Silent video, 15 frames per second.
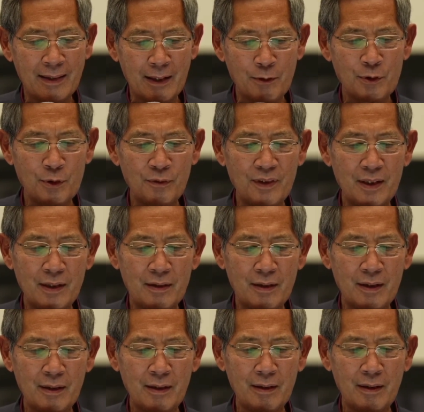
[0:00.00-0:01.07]
Just as
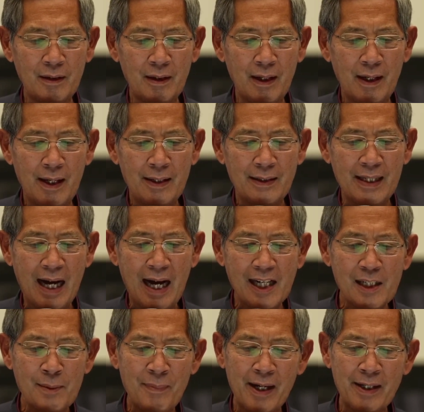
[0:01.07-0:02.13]
important,
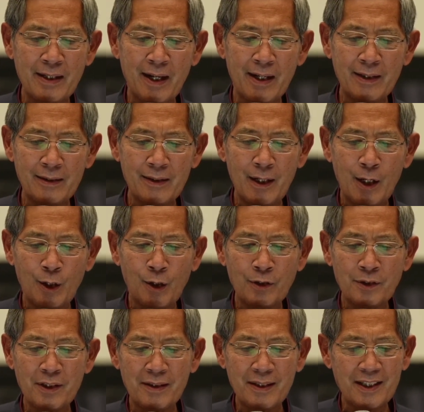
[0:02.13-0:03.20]
the general
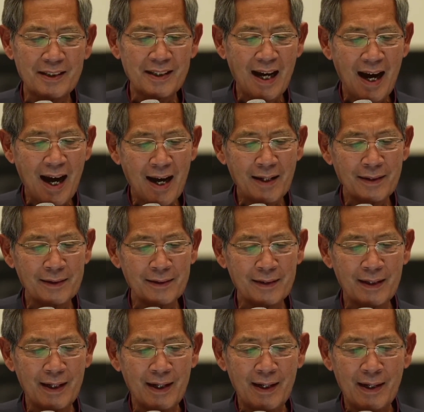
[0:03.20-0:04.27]
public could not
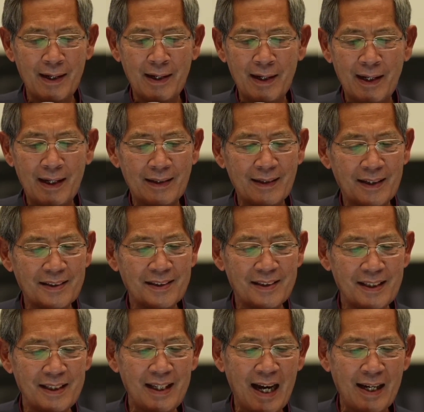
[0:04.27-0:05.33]
have guessed
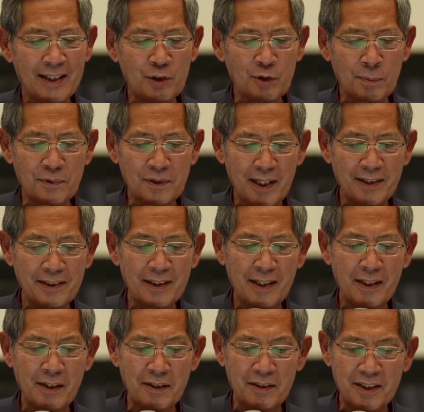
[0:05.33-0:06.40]
that it had a
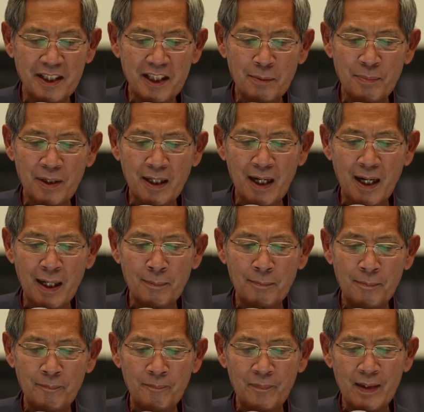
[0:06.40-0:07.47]
substance injected
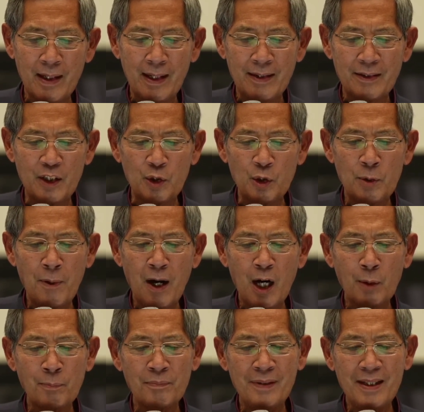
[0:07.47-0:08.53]
that had not been
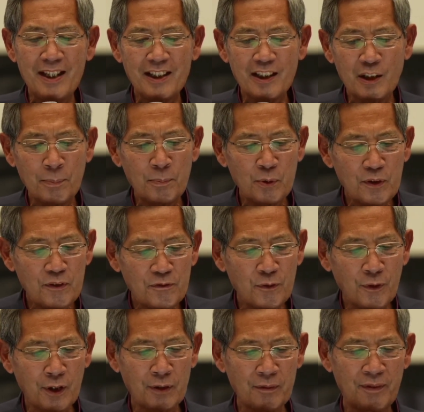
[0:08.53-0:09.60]
checked at all.
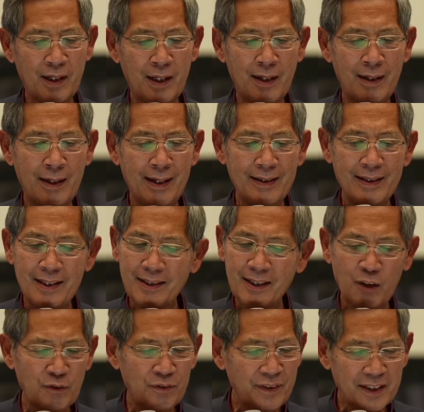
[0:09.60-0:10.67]
Neither
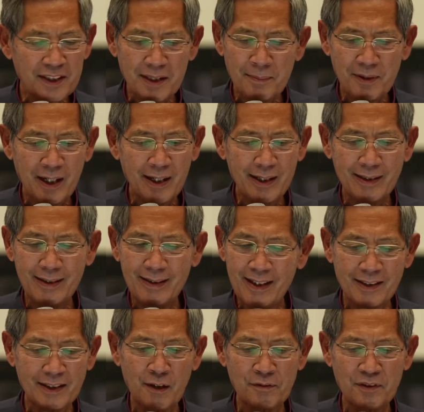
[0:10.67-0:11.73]
effectiveness,
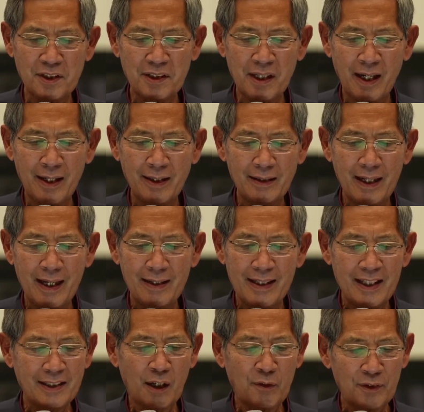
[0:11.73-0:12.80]
nor its
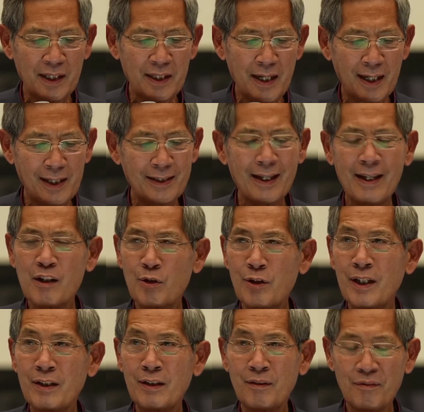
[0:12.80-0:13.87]
safety, nor its
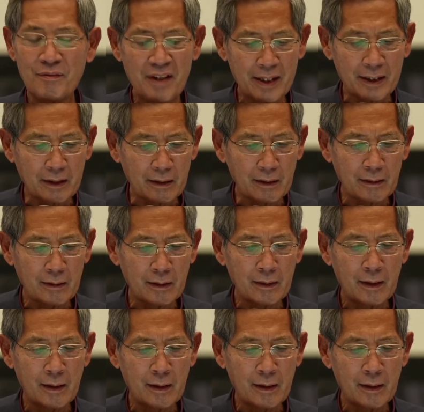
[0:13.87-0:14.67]
contents.